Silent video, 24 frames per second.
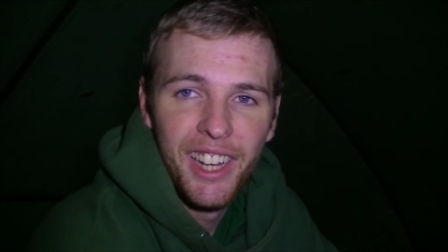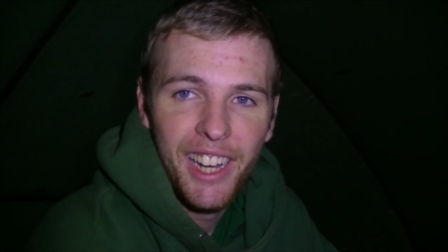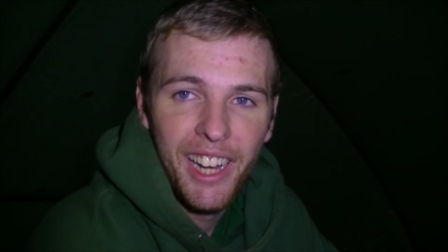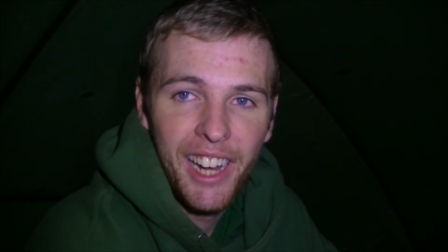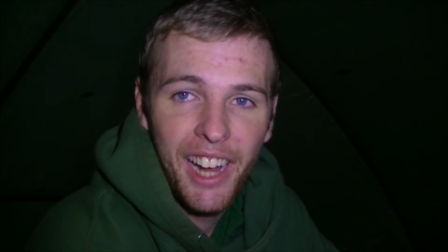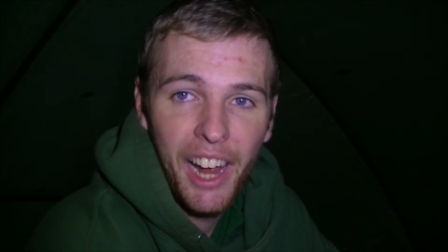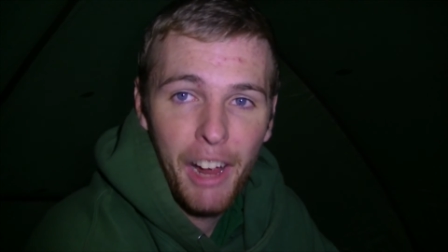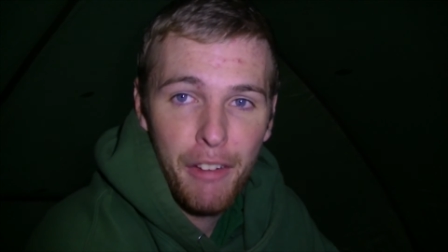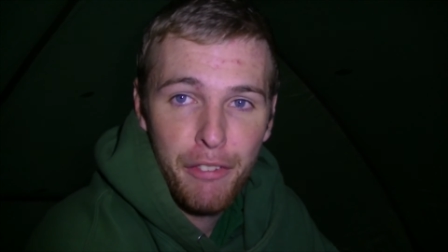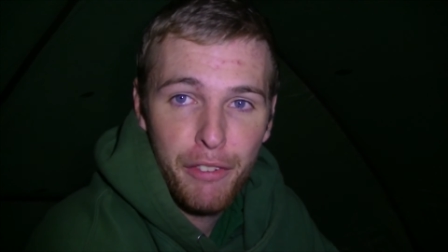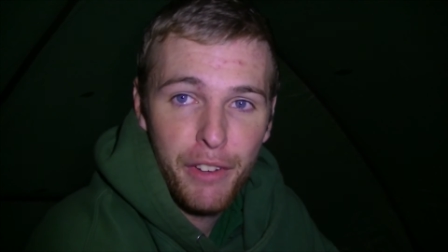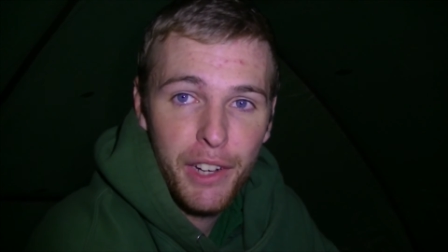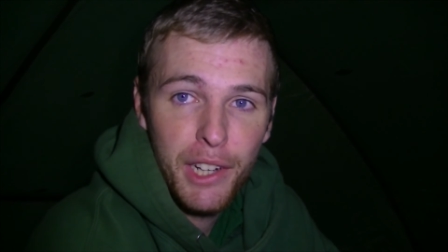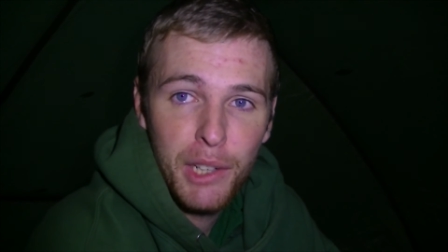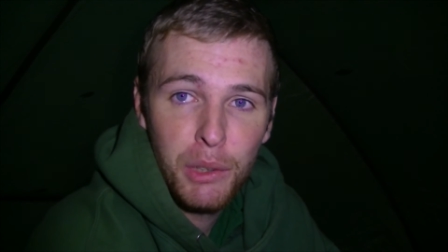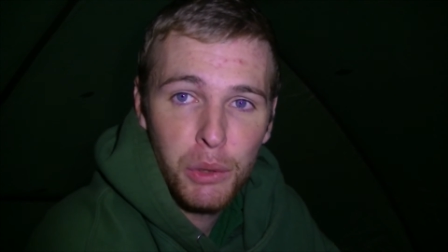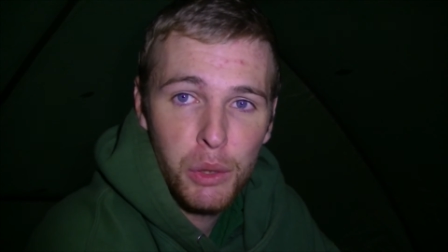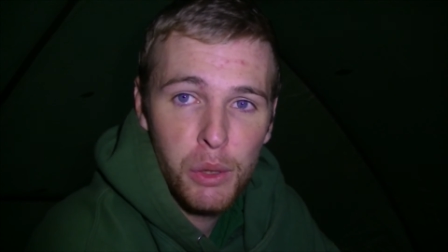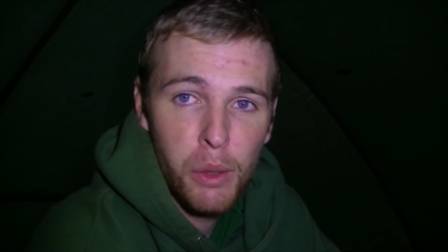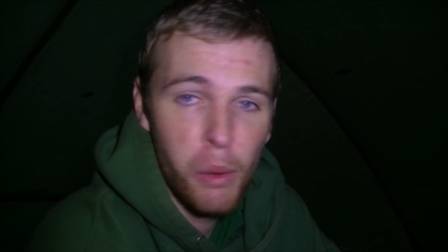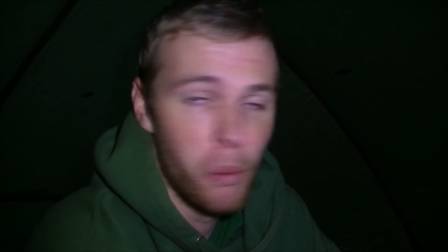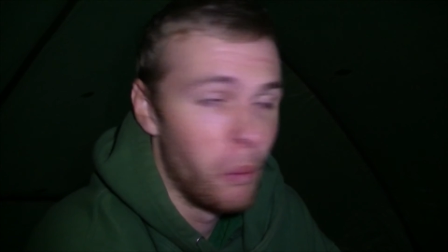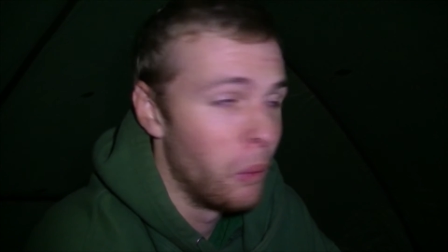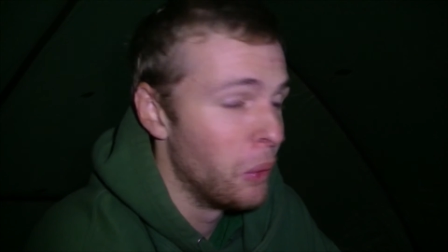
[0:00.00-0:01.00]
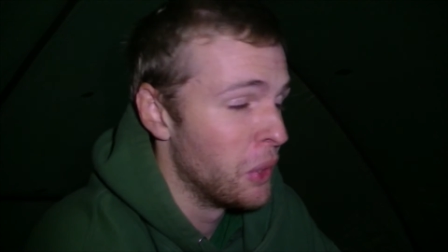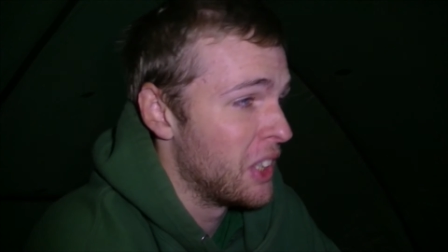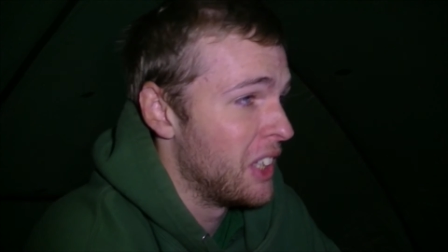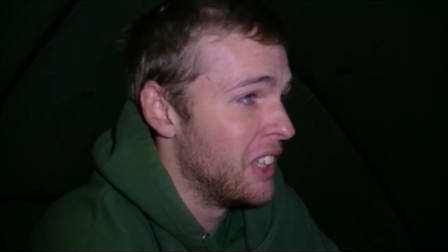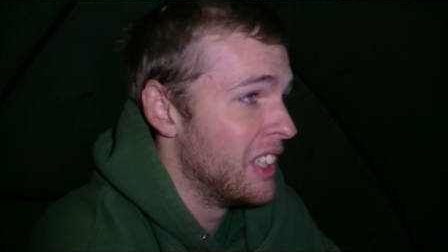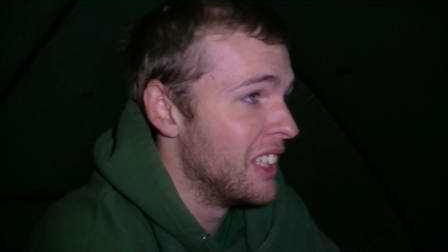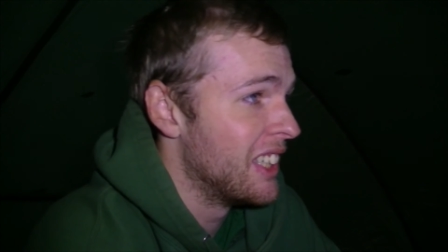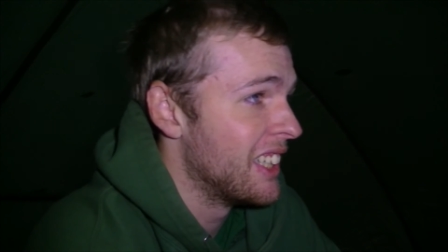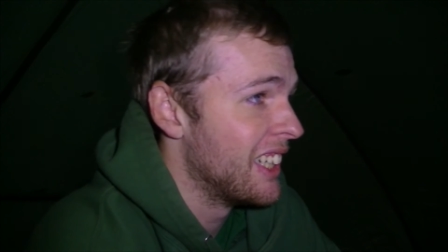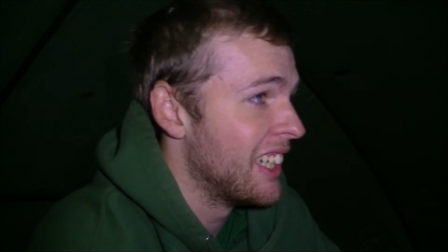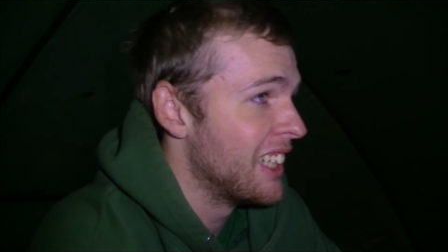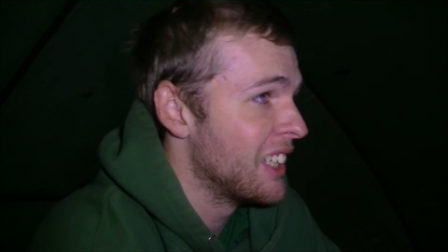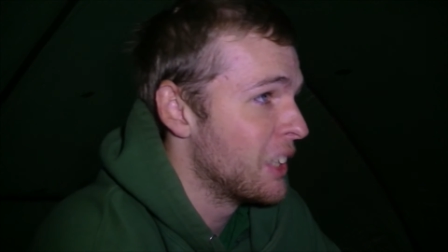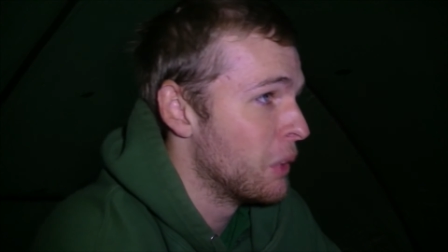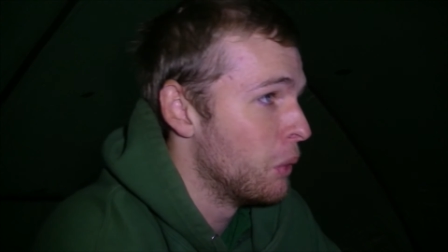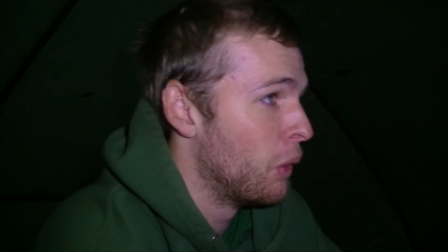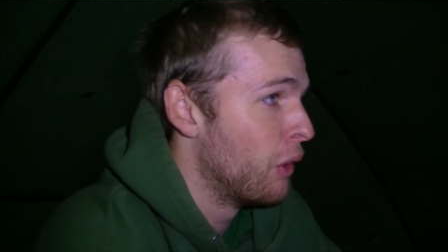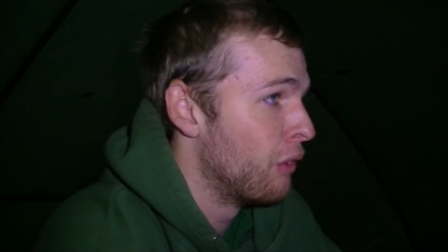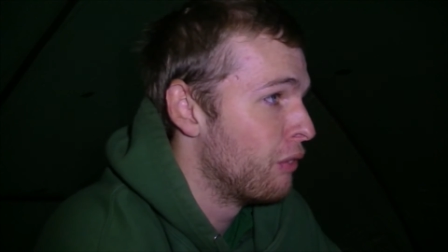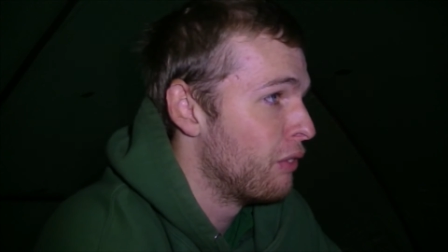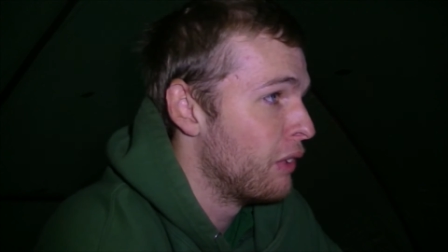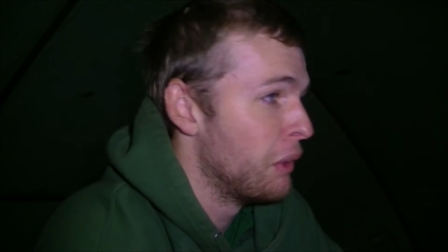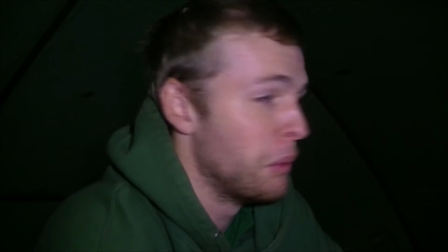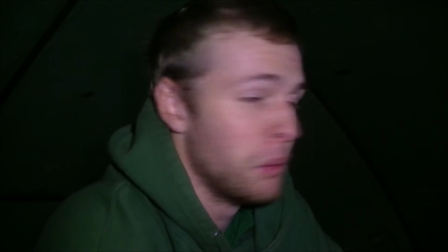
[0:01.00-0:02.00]
effort equals reward, so they say. So
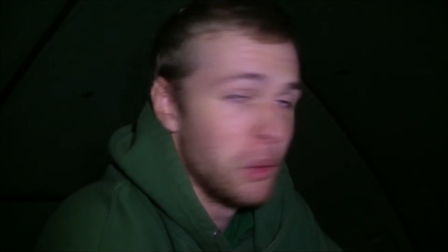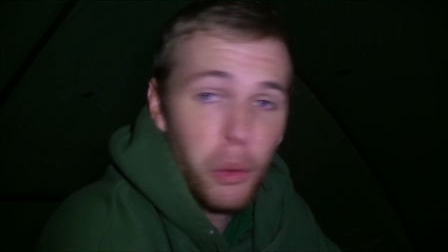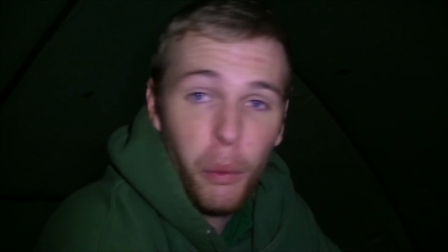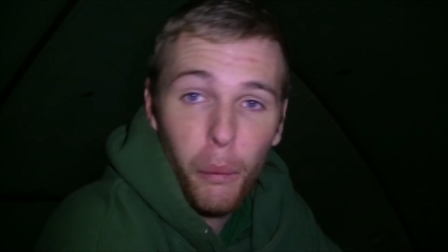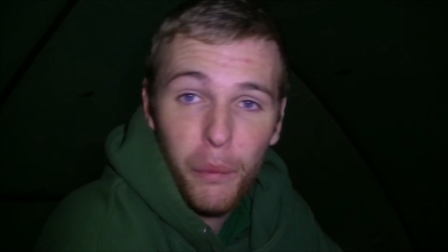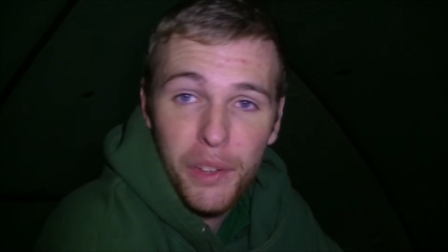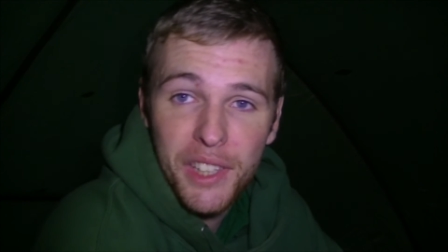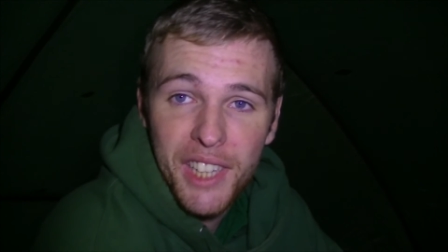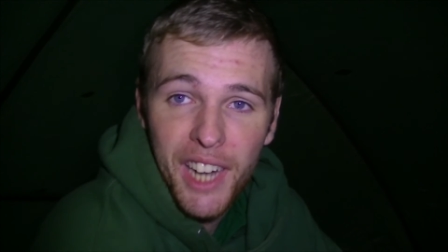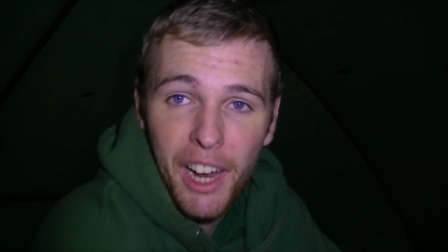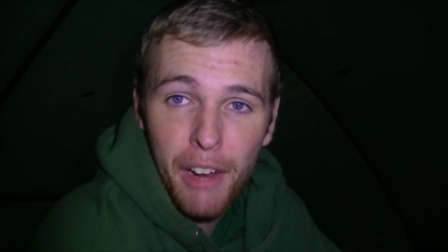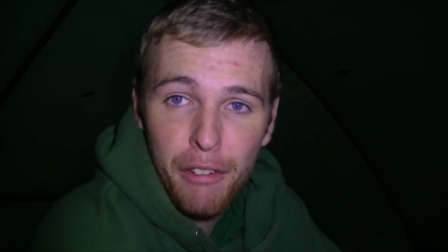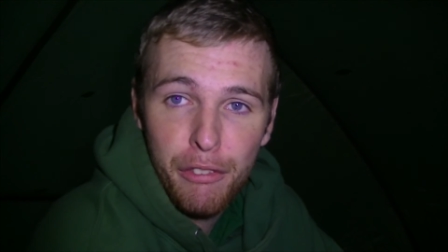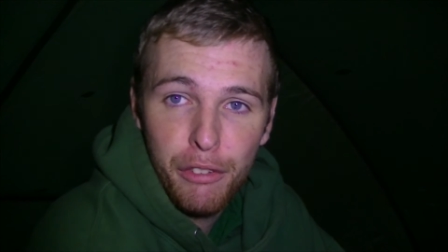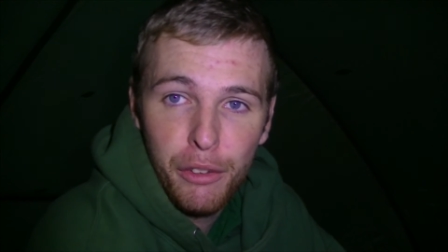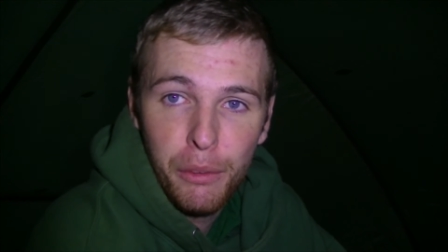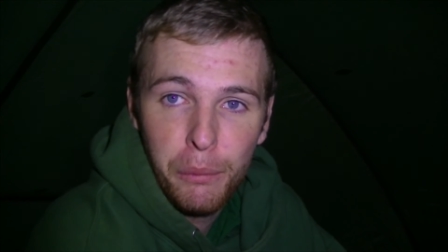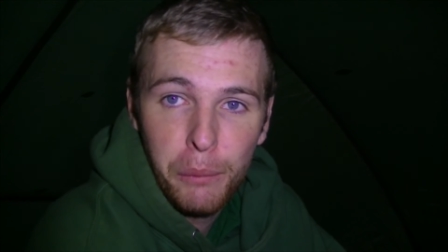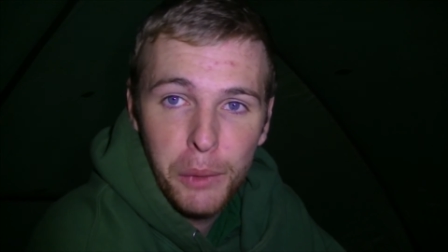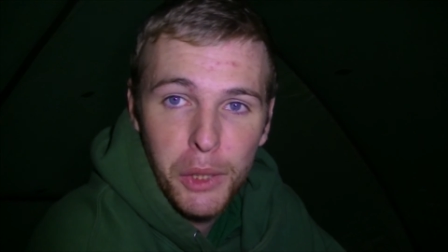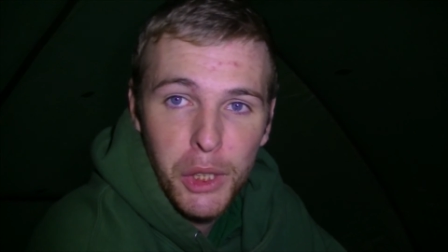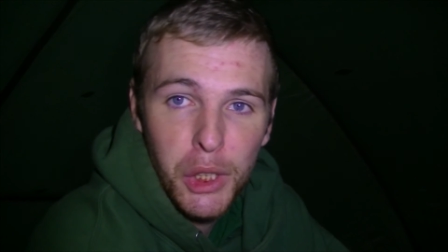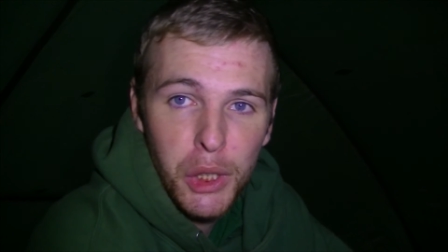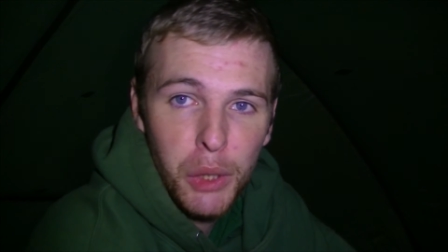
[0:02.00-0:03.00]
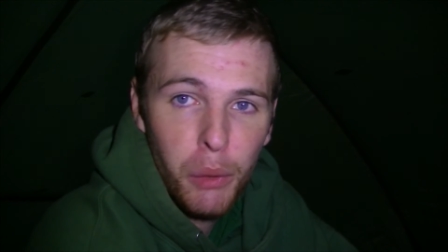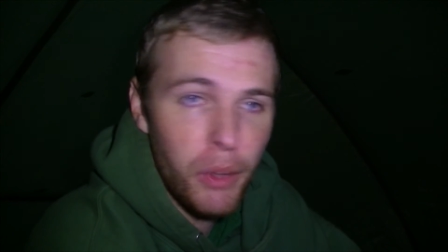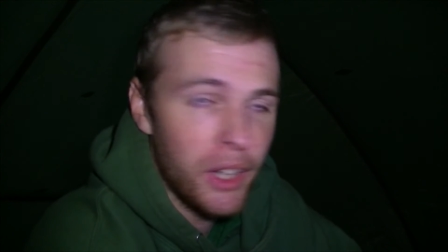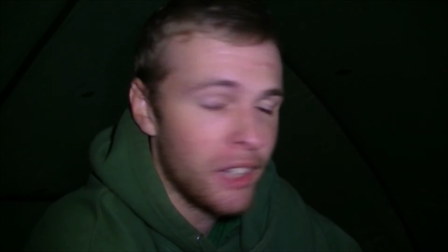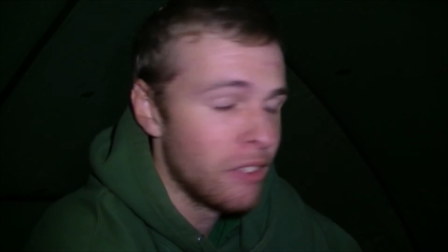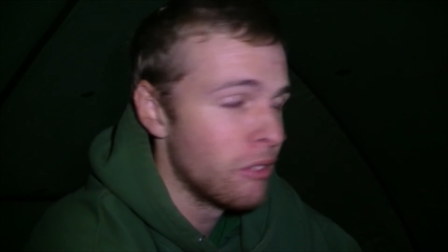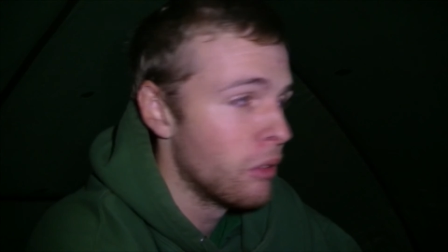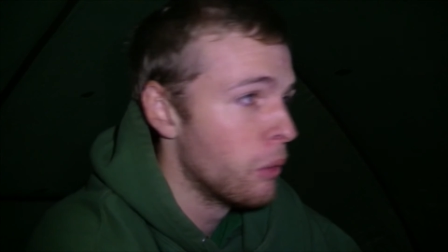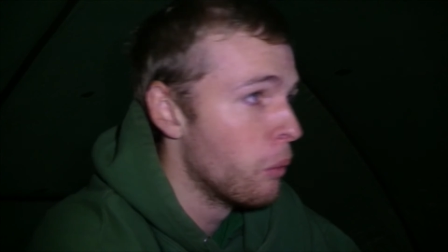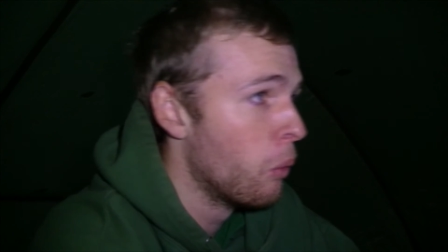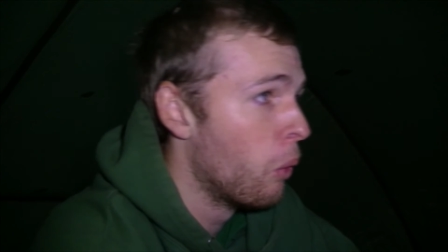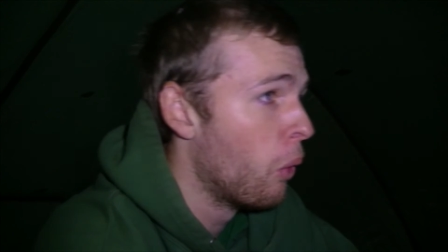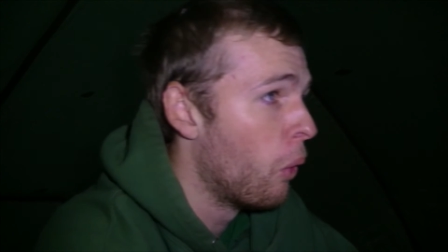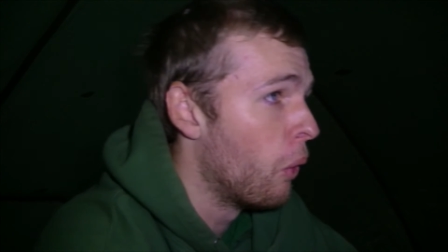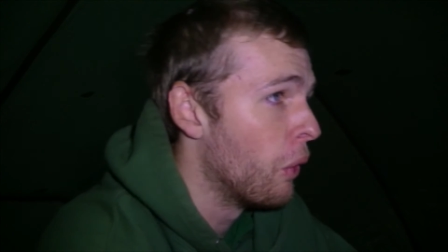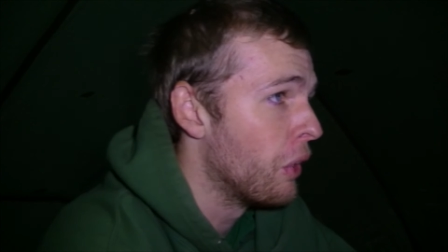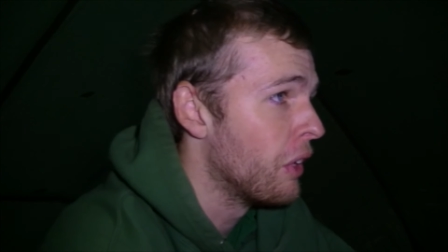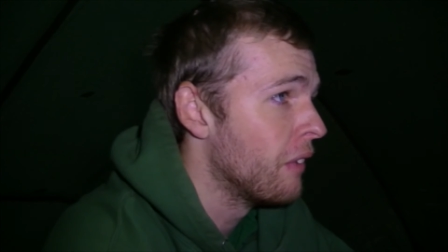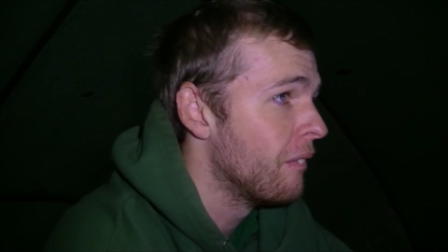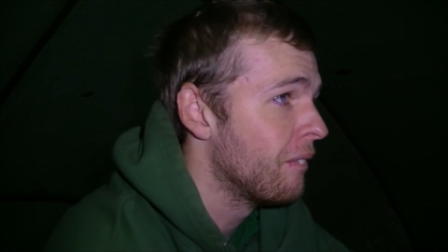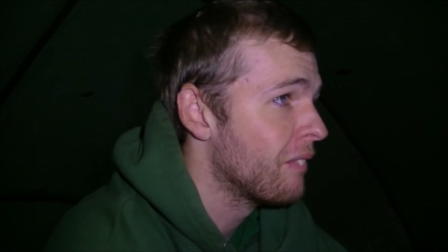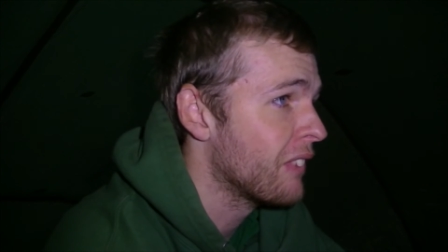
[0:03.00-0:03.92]
hopefully with all this effort we shall get a reward.